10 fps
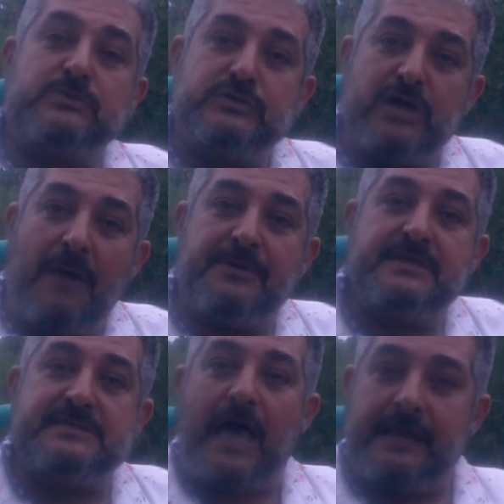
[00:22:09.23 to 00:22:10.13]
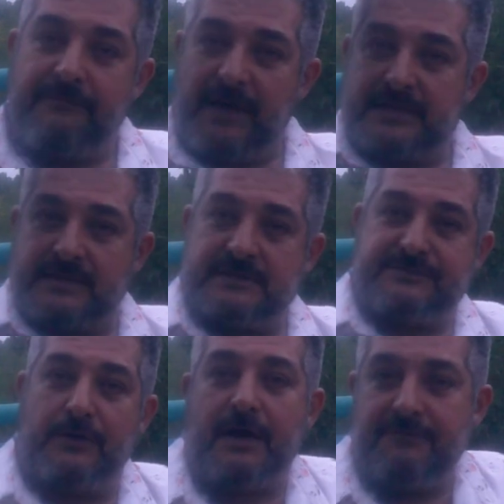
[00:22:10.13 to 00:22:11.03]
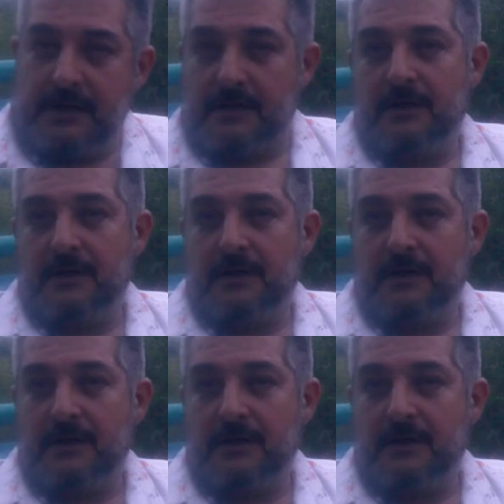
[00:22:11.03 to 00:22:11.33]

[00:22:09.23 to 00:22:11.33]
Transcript: japanese had had this forever